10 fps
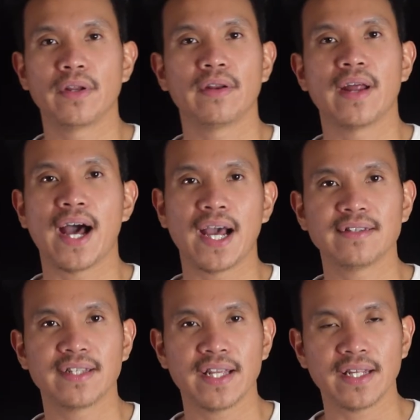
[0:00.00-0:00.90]
in a high
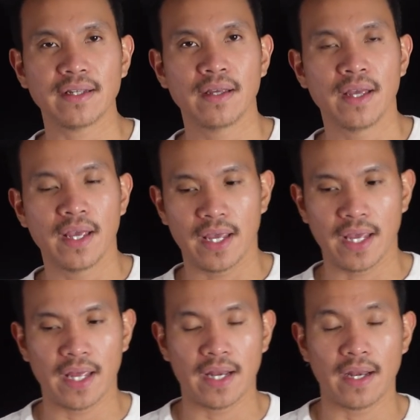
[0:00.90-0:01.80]
setting,
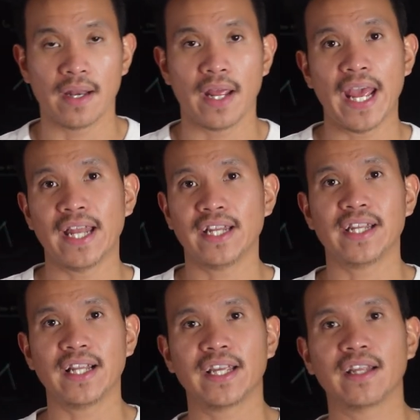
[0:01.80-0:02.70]
and any
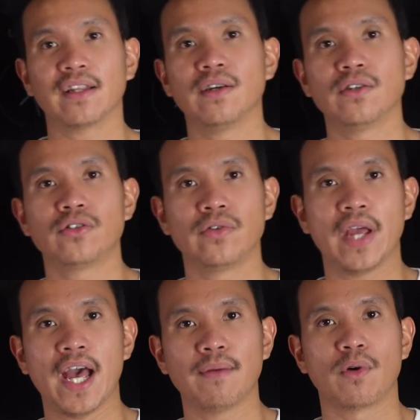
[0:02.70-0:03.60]
delicate clothes you
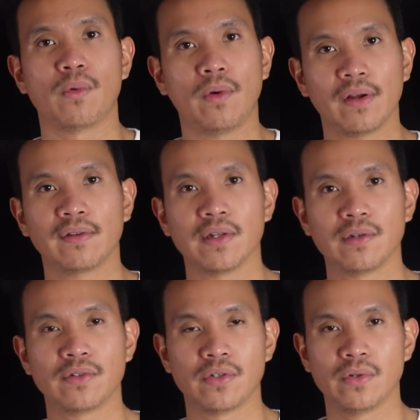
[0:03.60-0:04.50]
have or workout
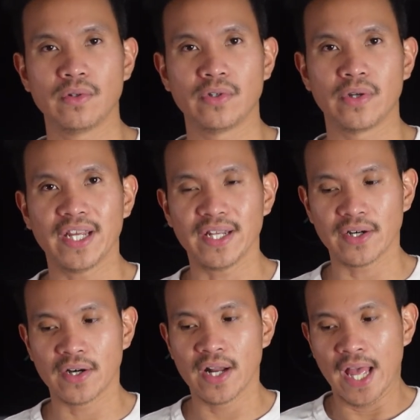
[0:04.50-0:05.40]
clothes too, you
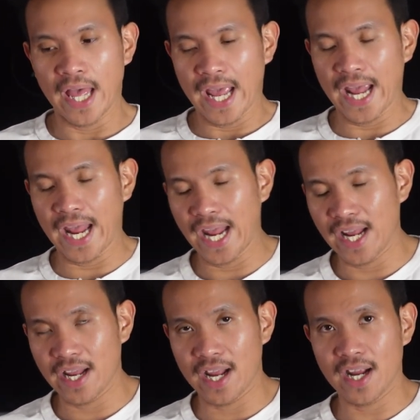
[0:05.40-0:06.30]
either
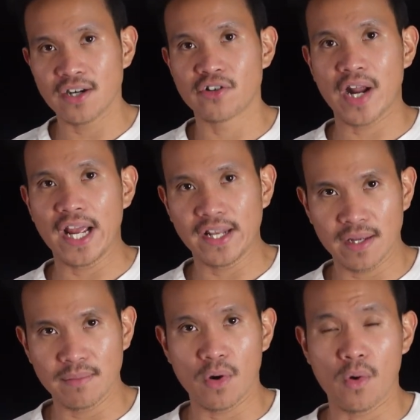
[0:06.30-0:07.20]
hang air dry
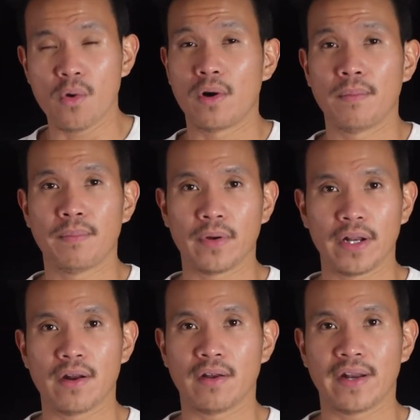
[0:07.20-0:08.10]
them or put
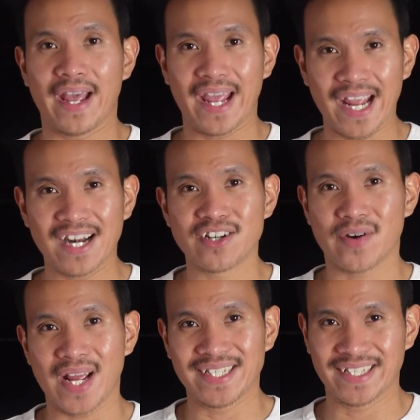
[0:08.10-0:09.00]
it on an air
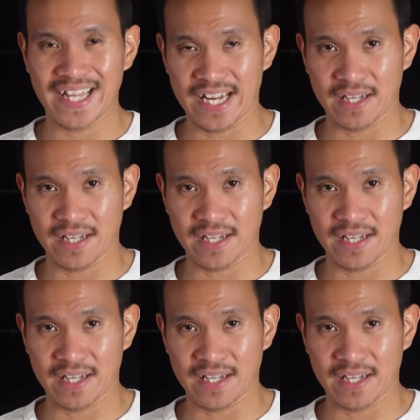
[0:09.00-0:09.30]
dry setting.